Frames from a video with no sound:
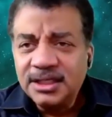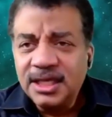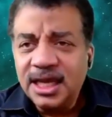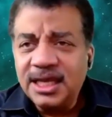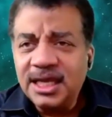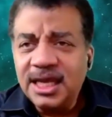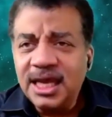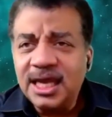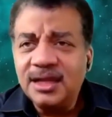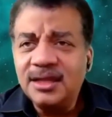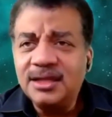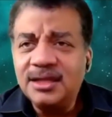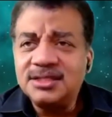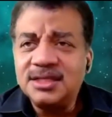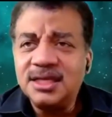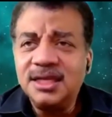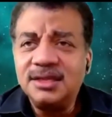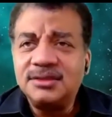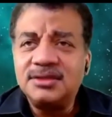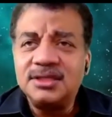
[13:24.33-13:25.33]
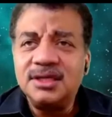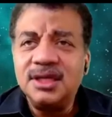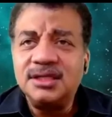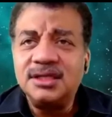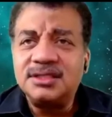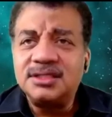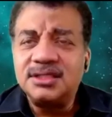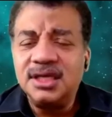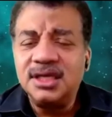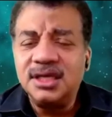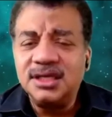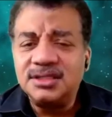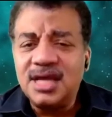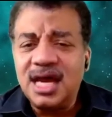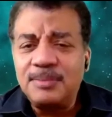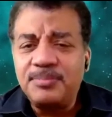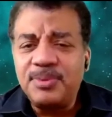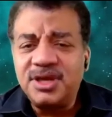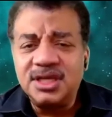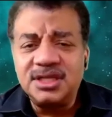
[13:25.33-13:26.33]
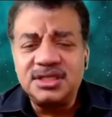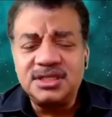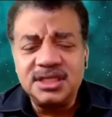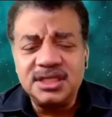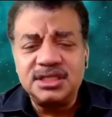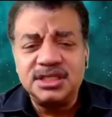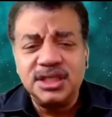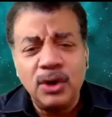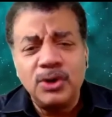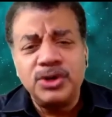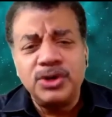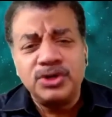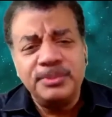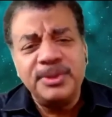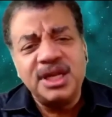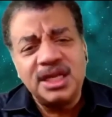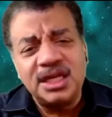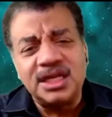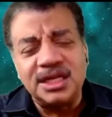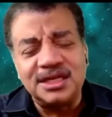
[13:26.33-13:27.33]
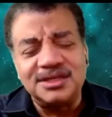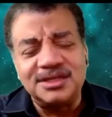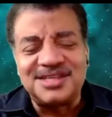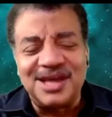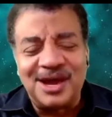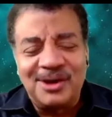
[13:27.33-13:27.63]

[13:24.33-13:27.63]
Yeah, it's hot, but it's low humidity,